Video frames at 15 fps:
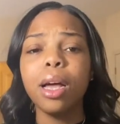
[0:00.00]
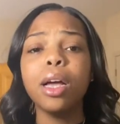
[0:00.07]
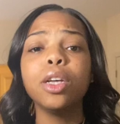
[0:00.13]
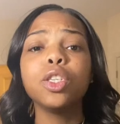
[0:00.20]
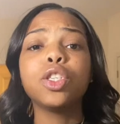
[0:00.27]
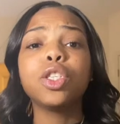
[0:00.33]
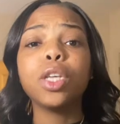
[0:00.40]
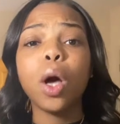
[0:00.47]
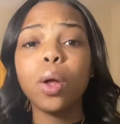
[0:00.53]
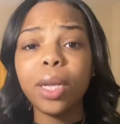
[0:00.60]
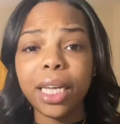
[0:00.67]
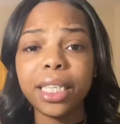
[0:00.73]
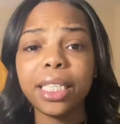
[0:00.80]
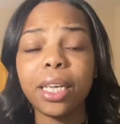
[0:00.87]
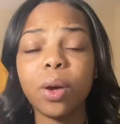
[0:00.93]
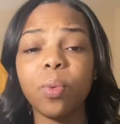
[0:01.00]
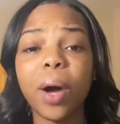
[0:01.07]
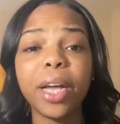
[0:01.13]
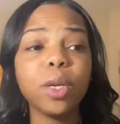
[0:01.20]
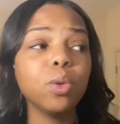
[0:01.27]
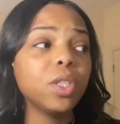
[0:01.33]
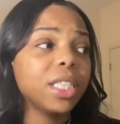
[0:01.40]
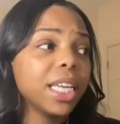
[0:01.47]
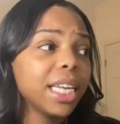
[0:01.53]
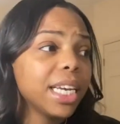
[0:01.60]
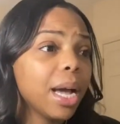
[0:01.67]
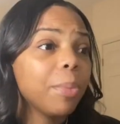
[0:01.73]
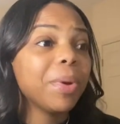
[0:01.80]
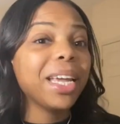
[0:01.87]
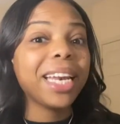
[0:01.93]
So listen, while you sitting
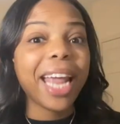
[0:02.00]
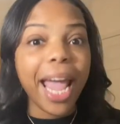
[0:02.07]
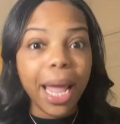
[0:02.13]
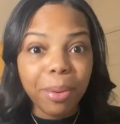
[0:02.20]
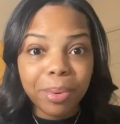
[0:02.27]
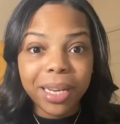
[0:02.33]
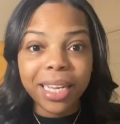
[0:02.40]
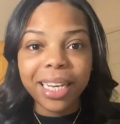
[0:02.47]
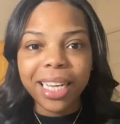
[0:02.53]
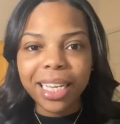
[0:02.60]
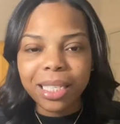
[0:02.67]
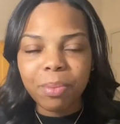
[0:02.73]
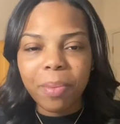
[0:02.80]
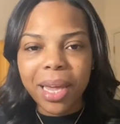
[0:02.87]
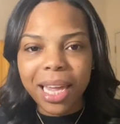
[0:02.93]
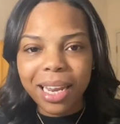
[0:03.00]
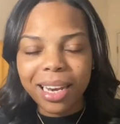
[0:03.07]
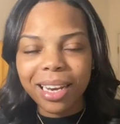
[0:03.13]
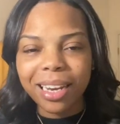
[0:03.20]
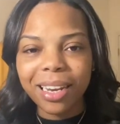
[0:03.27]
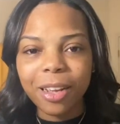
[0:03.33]
up enabling these men,